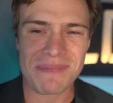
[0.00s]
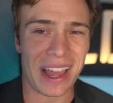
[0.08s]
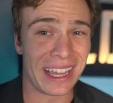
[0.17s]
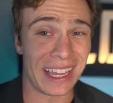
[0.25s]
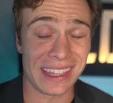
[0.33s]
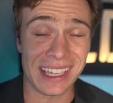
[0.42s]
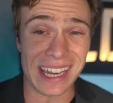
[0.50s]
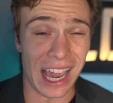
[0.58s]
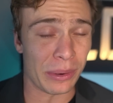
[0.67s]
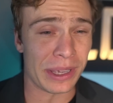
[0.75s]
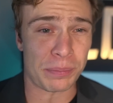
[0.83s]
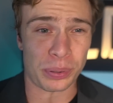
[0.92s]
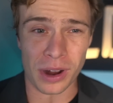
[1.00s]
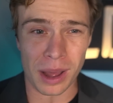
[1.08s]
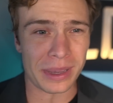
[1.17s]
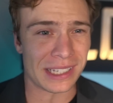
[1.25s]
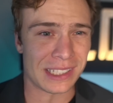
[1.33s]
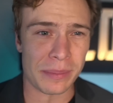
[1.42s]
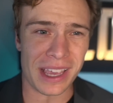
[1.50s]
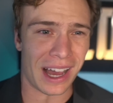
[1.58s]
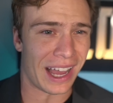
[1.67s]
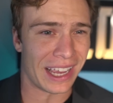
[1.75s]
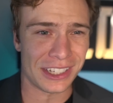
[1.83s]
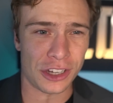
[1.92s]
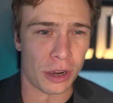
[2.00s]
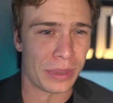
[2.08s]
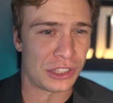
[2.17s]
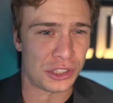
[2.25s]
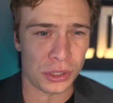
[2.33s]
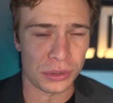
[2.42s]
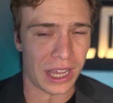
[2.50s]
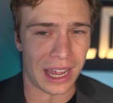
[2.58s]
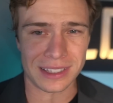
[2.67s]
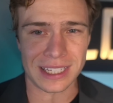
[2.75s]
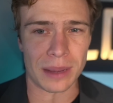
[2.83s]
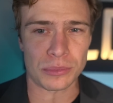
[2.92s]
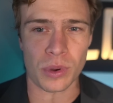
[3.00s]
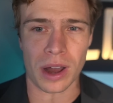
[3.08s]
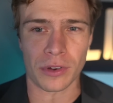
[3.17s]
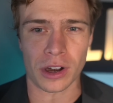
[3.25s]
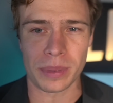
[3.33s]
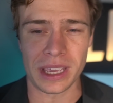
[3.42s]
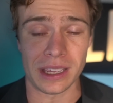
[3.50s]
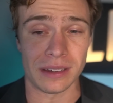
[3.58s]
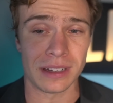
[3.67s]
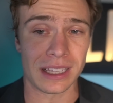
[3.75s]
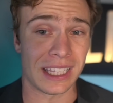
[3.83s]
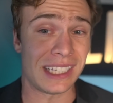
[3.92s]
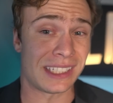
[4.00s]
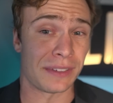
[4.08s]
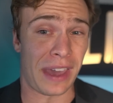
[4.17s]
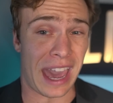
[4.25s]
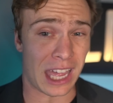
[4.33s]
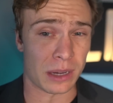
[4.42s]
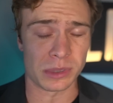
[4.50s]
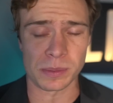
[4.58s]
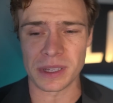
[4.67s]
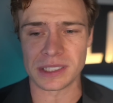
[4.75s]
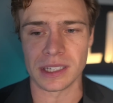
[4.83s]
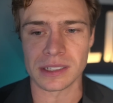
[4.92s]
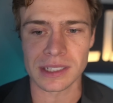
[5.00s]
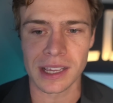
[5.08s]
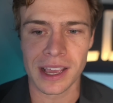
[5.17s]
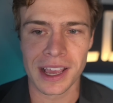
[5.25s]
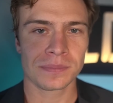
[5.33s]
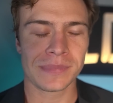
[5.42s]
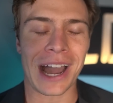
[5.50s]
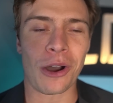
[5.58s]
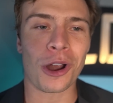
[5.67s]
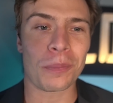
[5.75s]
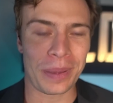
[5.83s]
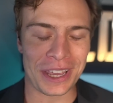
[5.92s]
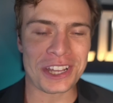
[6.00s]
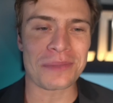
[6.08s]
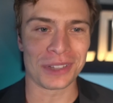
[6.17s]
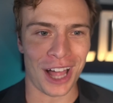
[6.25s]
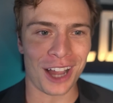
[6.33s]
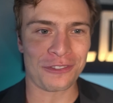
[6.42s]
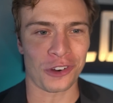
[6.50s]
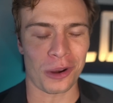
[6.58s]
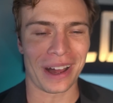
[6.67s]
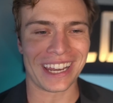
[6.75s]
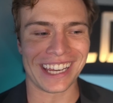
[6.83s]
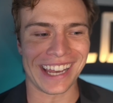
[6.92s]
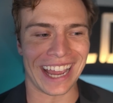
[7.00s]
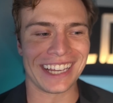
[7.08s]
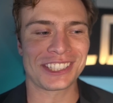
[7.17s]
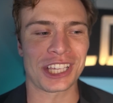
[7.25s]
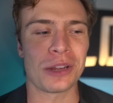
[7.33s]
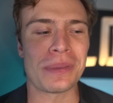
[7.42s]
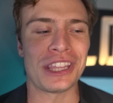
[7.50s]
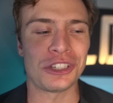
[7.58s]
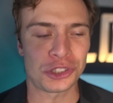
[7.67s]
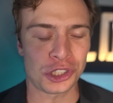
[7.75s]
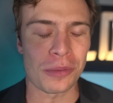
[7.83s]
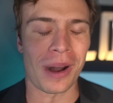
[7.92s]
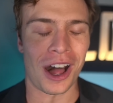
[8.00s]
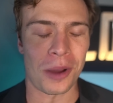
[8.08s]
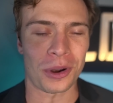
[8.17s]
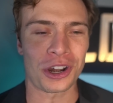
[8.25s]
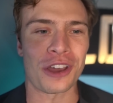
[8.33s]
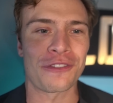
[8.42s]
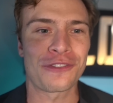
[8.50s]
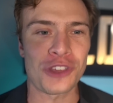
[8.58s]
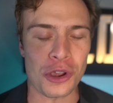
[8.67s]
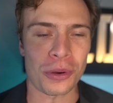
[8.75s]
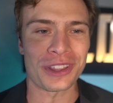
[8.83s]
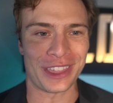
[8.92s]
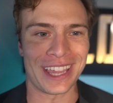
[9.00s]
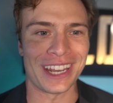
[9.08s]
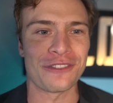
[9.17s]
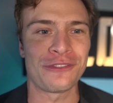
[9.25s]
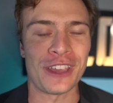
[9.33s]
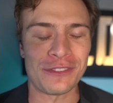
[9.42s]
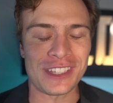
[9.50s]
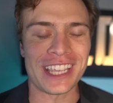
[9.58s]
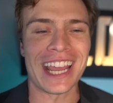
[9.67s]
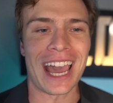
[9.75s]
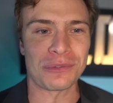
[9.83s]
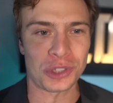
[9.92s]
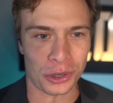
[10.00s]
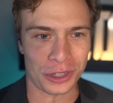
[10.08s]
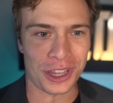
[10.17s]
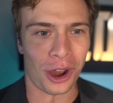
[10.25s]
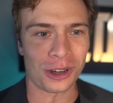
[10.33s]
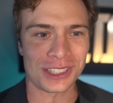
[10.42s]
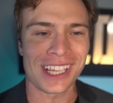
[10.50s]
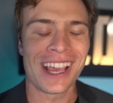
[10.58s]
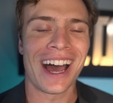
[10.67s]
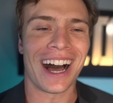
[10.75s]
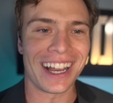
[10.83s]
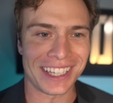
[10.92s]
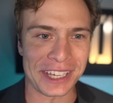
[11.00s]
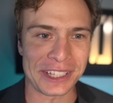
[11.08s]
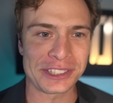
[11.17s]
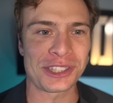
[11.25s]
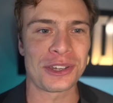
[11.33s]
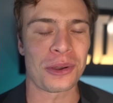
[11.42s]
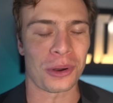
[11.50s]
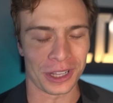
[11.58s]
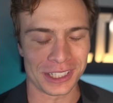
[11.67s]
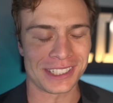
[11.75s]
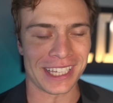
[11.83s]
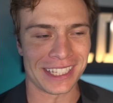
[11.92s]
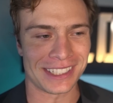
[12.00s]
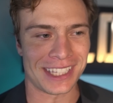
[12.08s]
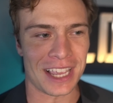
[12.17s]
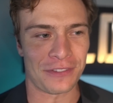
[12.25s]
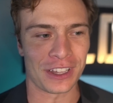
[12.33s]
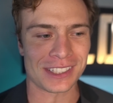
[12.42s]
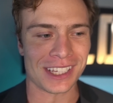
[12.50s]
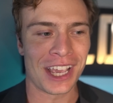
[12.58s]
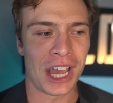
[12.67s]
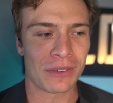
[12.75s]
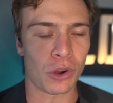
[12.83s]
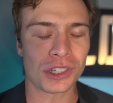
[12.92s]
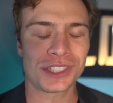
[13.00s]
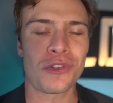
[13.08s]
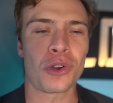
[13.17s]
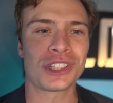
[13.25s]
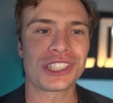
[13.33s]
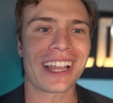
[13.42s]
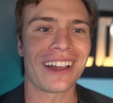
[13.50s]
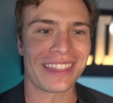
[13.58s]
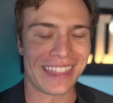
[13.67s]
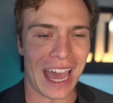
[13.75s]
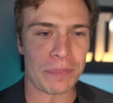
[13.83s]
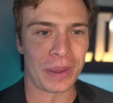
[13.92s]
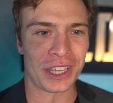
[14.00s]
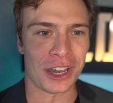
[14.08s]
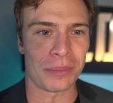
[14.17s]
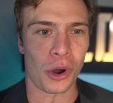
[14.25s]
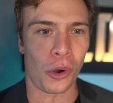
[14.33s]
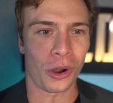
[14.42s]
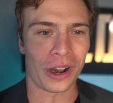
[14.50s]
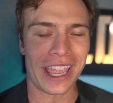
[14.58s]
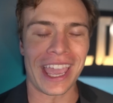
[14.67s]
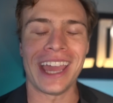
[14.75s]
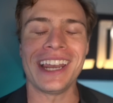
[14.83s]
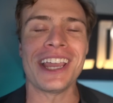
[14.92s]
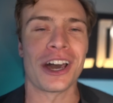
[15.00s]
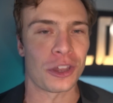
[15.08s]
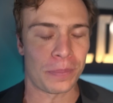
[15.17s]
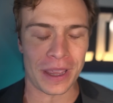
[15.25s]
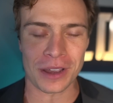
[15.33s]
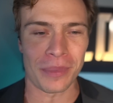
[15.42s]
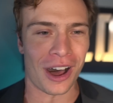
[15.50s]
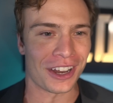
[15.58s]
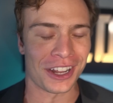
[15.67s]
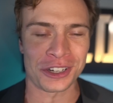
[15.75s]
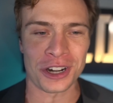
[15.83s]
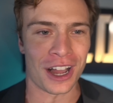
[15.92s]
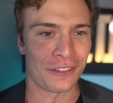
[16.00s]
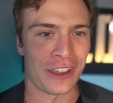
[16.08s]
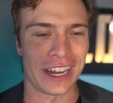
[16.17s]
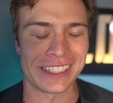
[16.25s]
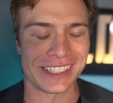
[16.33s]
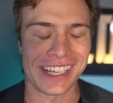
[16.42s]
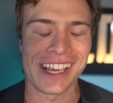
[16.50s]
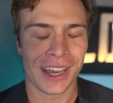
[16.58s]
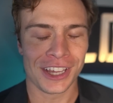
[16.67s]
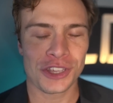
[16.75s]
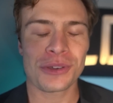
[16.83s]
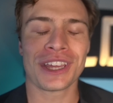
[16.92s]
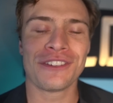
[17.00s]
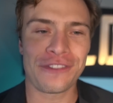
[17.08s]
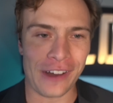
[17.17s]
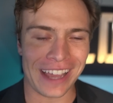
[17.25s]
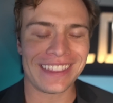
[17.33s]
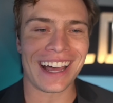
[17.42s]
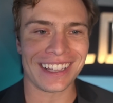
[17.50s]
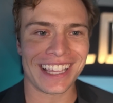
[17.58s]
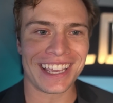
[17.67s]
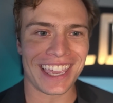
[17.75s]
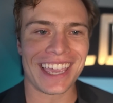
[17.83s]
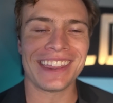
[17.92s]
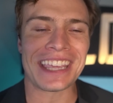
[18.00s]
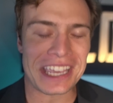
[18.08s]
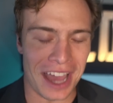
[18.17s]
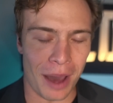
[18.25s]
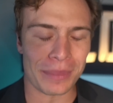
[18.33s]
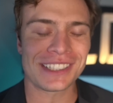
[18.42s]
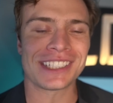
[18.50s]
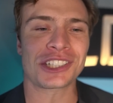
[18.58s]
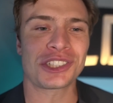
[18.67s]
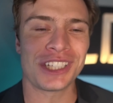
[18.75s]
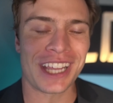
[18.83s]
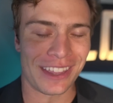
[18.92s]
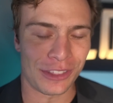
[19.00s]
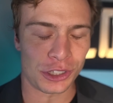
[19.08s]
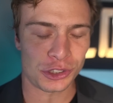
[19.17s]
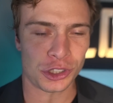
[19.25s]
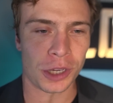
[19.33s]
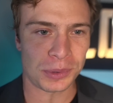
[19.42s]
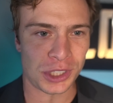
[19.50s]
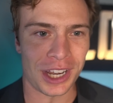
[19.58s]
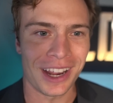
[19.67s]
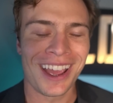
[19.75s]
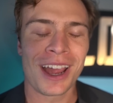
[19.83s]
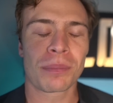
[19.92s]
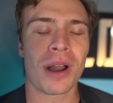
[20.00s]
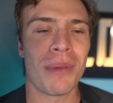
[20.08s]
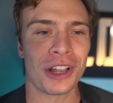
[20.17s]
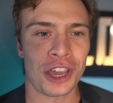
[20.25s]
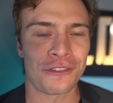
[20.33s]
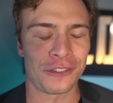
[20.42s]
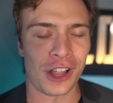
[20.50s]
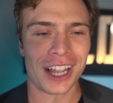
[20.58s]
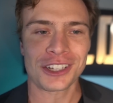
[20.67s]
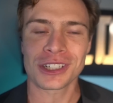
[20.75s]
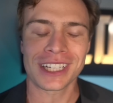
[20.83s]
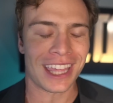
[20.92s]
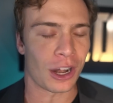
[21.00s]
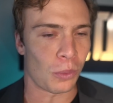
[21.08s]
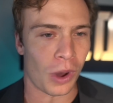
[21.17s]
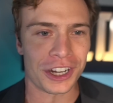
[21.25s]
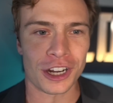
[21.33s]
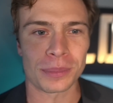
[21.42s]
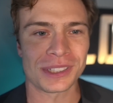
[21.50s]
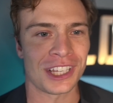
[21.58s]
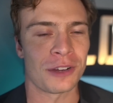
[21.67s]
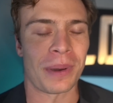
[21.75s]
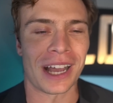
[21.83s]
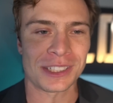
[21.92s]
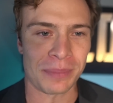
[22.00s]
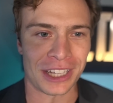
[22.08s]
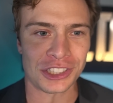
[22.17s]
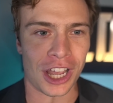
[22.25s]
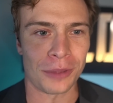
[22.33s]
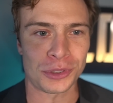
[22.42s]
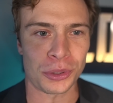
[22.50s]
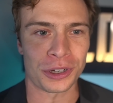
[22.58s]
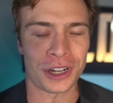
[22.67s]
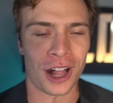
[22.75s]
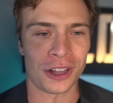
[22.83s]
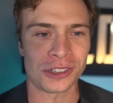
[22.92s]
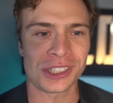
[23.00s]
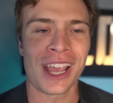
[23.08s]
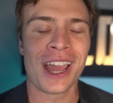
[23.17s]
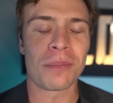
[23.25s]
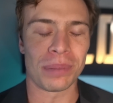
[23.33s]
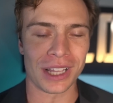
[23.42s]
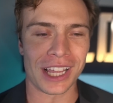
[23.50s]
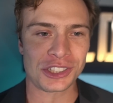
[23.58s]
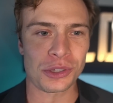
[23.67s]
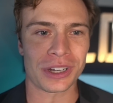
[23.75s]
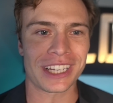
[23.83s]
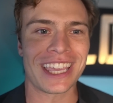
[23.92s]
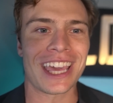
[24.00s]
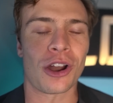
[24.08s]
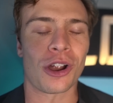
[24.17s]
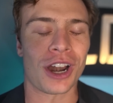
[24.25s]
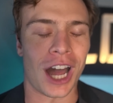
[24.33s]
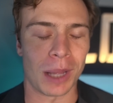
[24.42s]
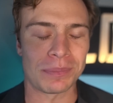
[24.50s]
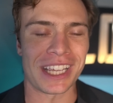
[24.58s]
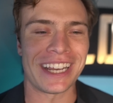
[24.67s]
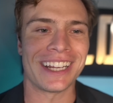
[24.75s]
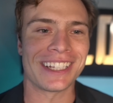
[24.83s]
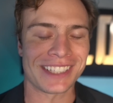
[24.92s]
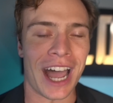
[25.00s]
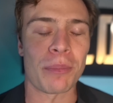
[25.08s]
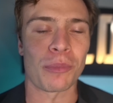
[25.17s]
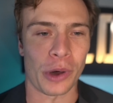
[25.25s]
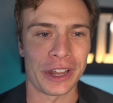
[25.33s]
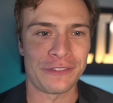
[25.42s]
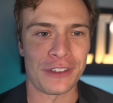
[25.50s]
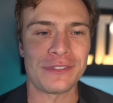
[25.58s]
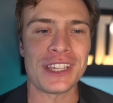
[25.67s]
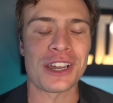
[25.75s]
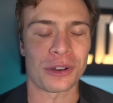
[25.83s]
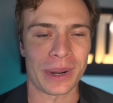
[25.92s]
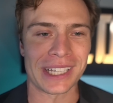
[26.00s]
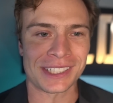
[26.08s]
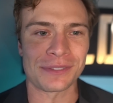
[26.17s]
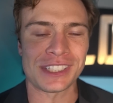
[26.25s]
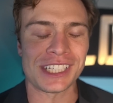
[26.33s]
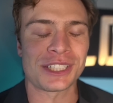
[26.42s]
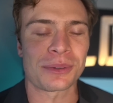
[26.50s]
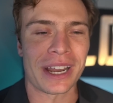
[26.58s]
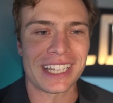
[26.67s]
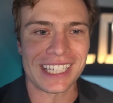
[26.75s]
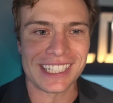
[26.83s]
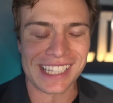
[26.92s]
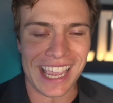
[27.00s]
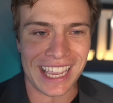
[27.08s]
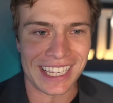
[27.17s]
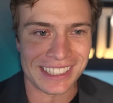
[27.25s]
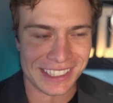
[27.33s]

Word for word: I, I think now he probably has to be a high-end R B two, not a top twelve R B, at least if Adams misses. Now, our pick'em lock for Monday night is going to be the Chuba Hubbard, fewer than fifty and a half total yards against the New Orleans Saints defense. Of course, if you want to check out that pick'em or any other pick'em on Underdog Fantasy, you can find that link in the comment section in the description. Promo code FLOCK, you're going to get a one hundred percent deposit match up to two hundred dollars. Plus, you're going to get our updated top one fifty rest of season rankings and